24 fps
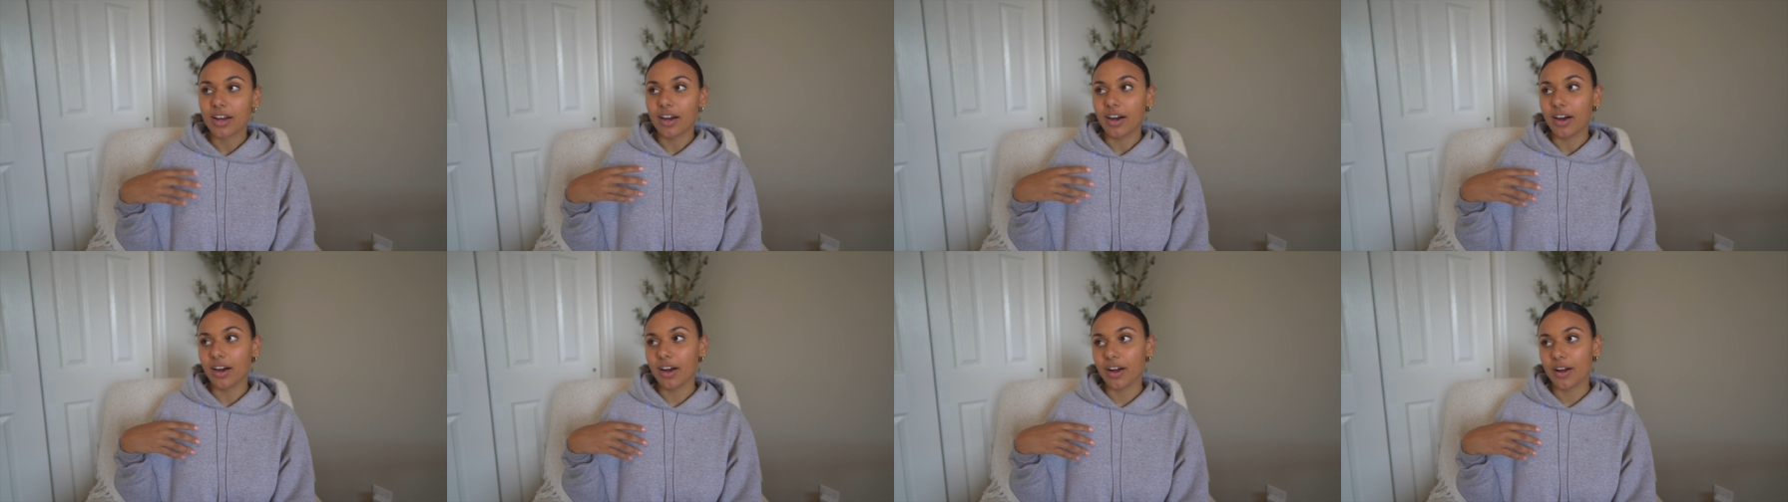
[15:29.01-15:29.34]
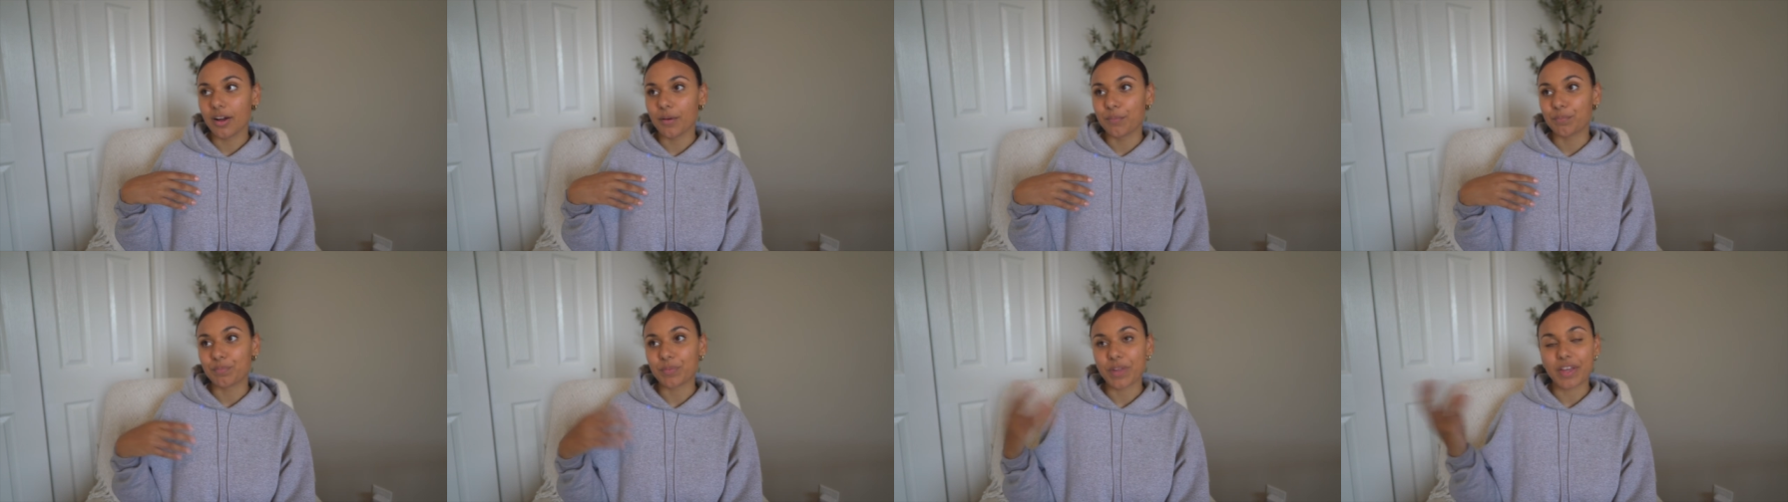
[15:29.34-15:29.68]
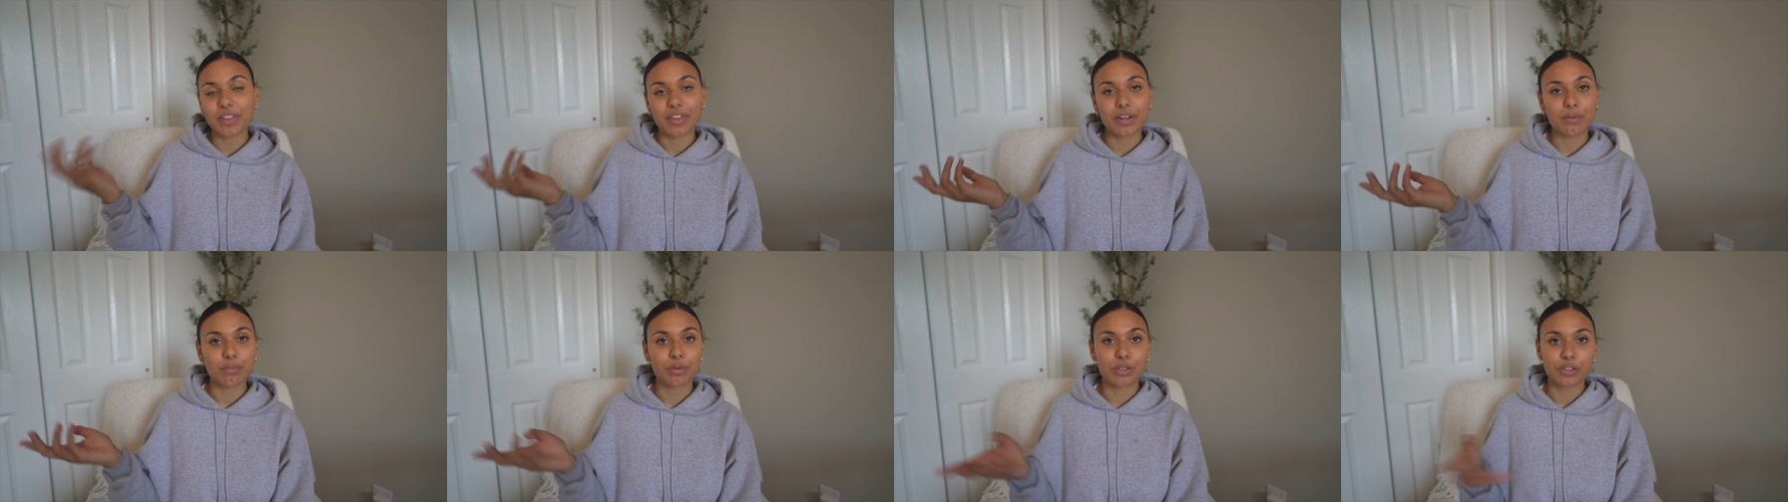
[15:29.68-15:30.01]
and
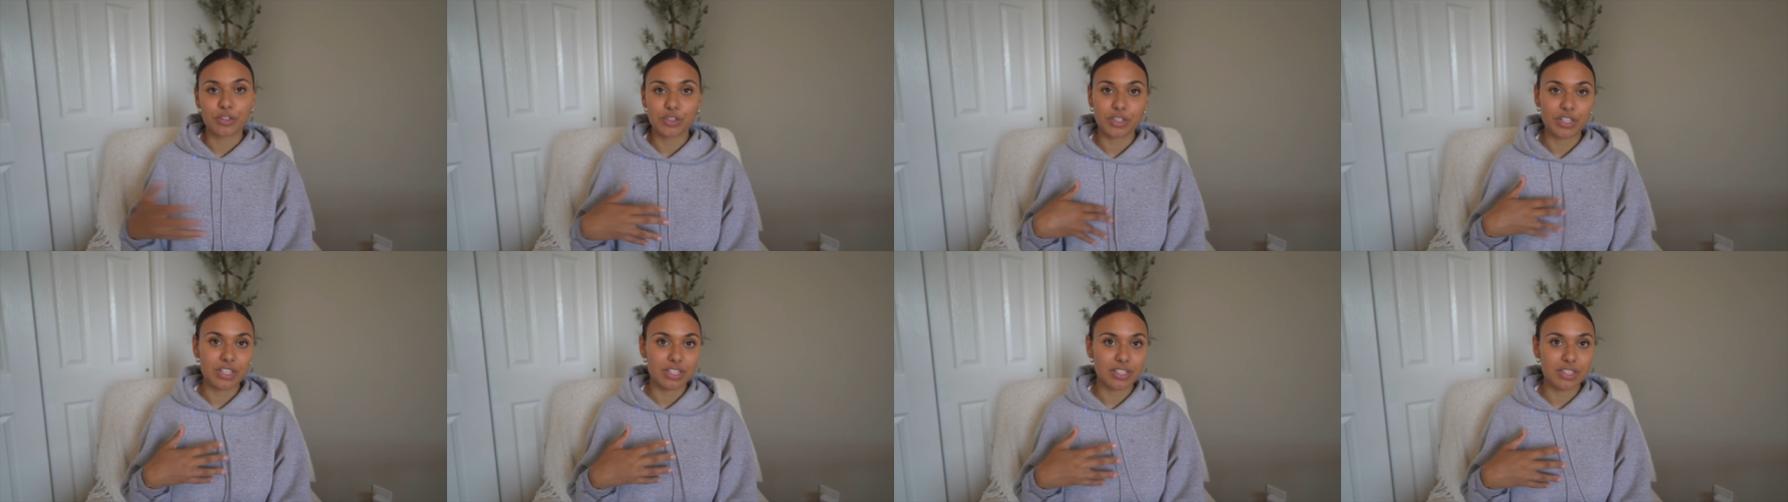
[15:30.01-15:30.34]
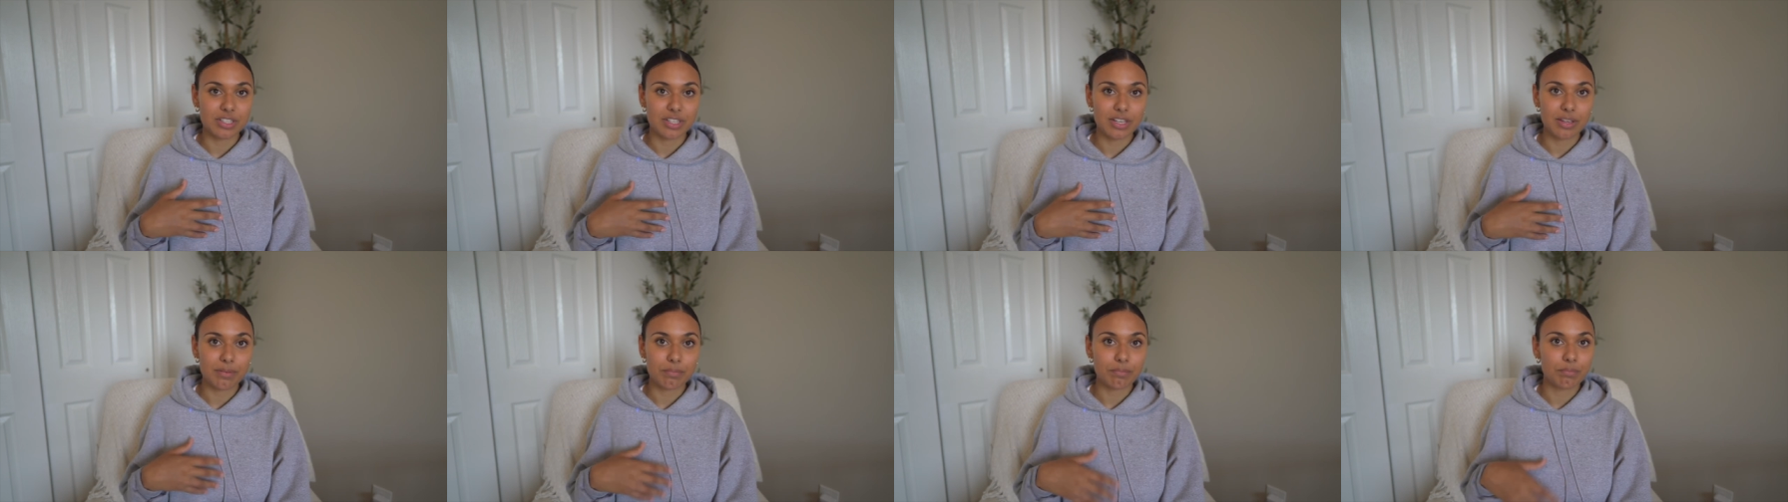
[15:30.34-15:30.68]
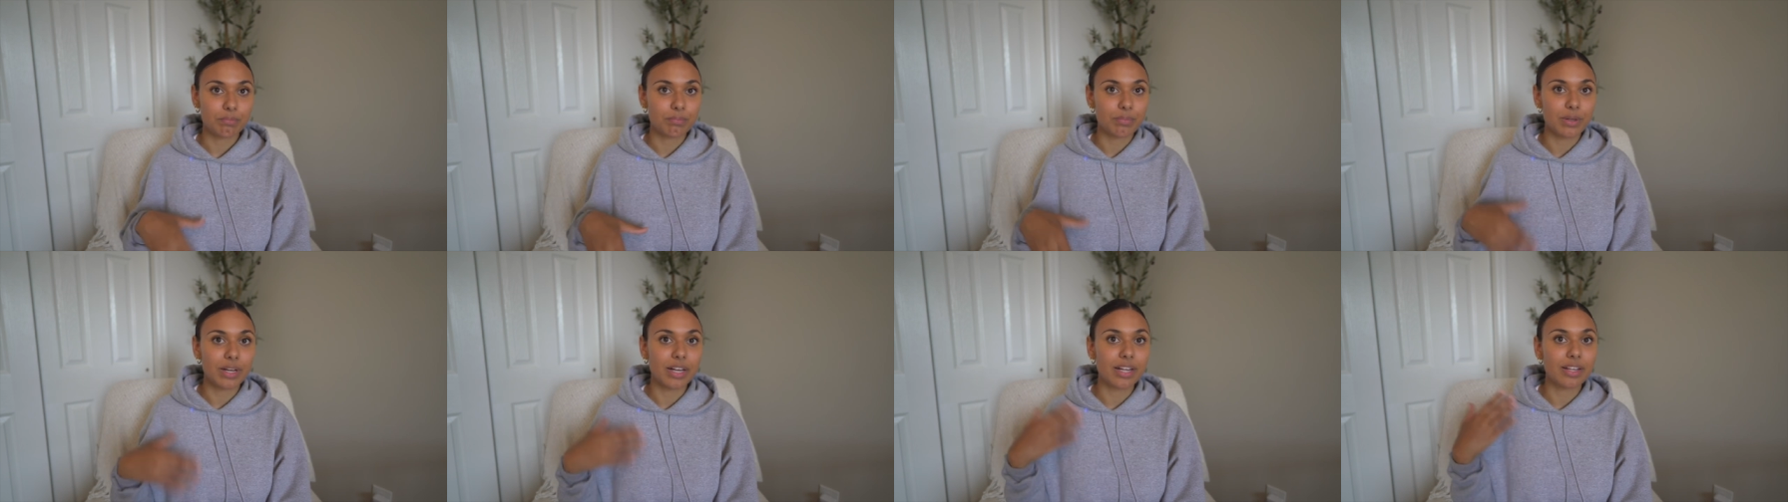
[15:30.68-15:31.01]
then puts her to sleep.
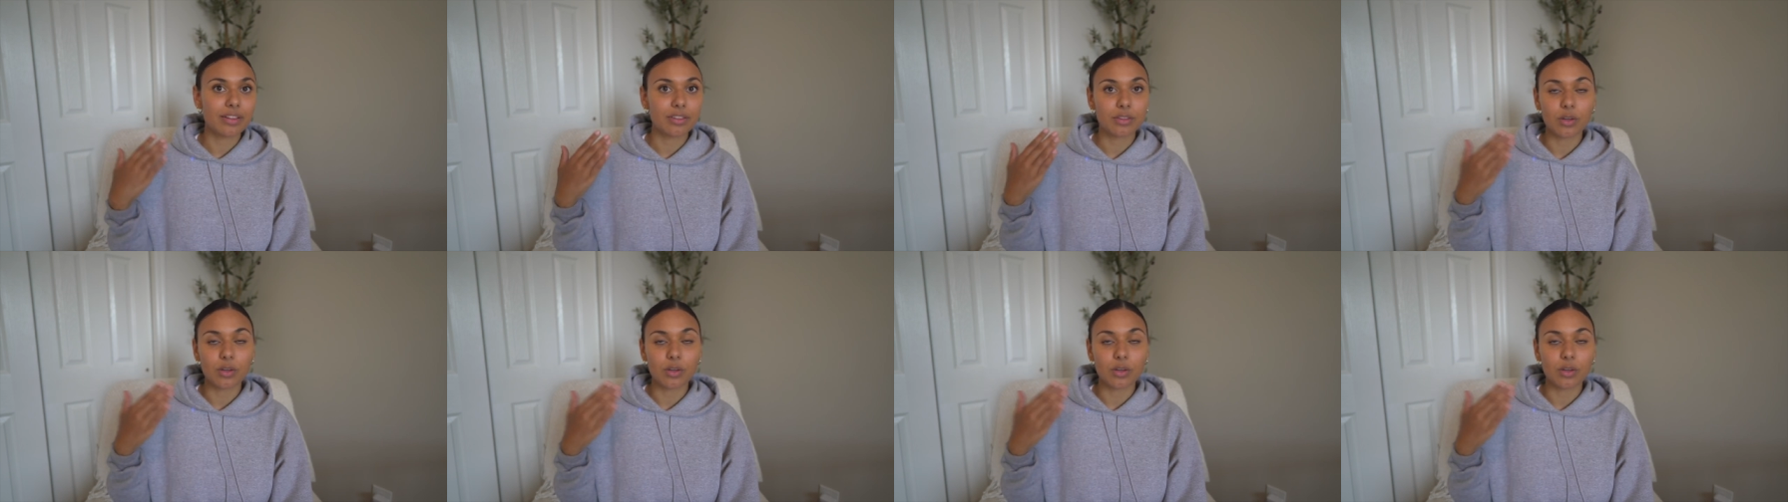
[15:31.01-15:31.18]
But